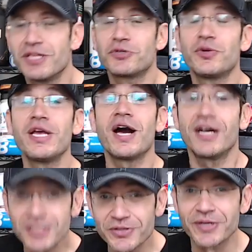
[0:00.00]

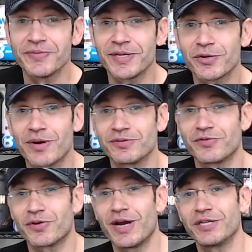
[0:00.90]
300 milligrams of
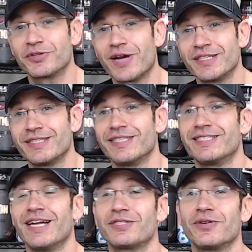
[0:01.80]
ariogenesis.
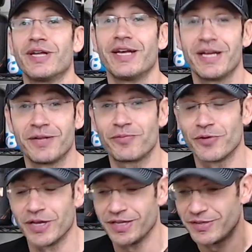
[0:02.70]
That's going to help
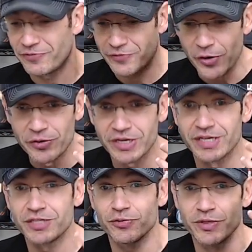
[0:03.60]
with
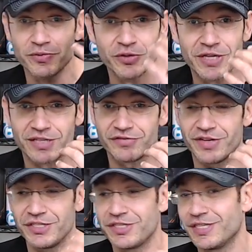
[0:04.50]
focus, with mood
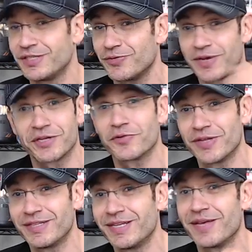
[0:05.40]
elevation, together with
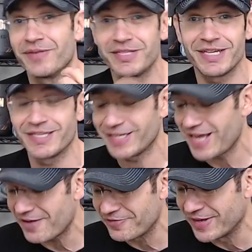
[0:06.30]
the DMHA and the
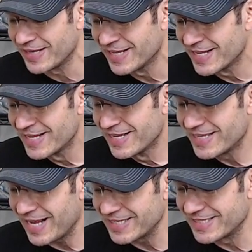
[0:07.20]
caffeine.
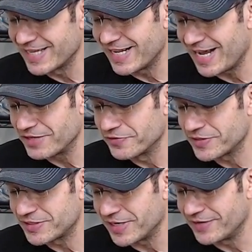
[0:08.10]
That is a lot of
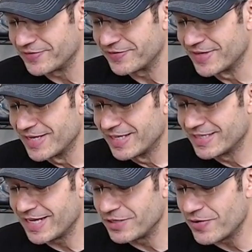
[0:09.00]
stuff.
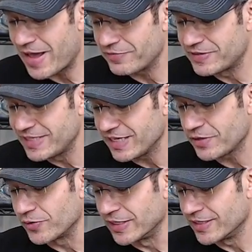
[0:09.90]
Then you have
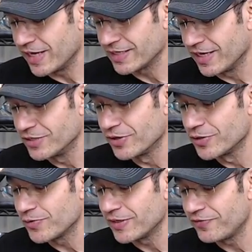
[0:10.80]
theacrine at
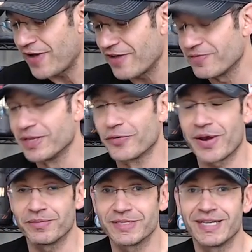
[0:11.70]
125
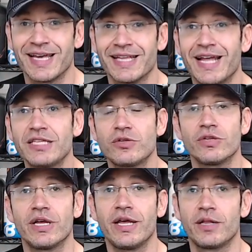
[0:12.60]
milligrams. Again, that's going
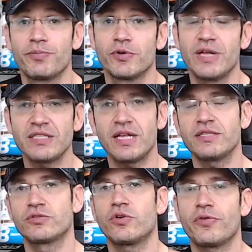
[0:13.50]
to help you. That's like,
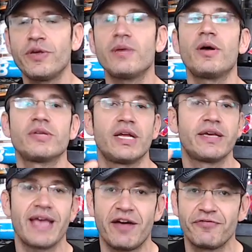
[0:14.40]
think about it like
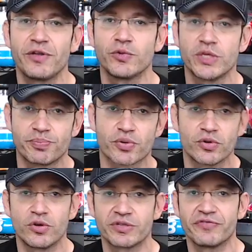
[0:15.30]
caffeine with a
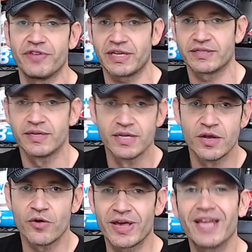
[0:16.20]
prolonged effect.
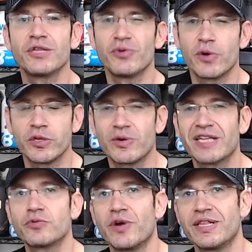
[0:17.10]
Okay, and you
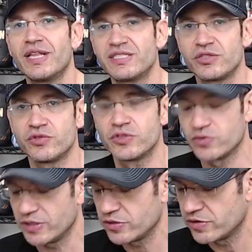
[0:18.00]
get way less used to
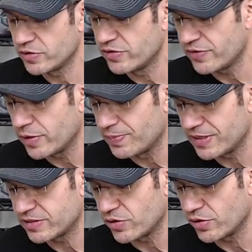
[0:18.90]
it. You develop
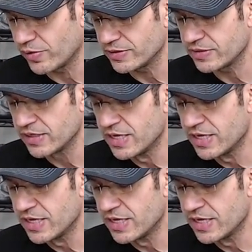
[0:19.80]
less tolerance.